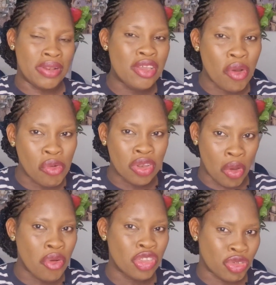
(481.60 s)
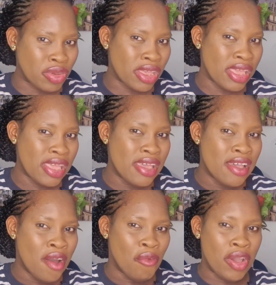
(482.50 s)
own country
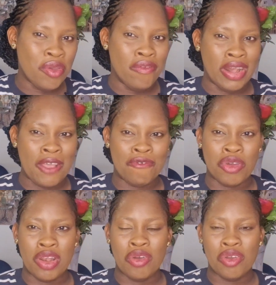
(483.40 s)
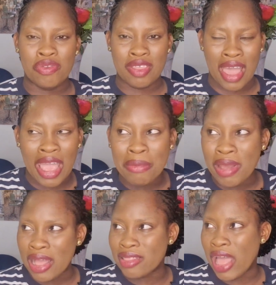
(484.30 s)
where you left for a long time,
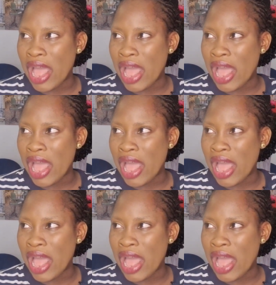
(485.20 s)
and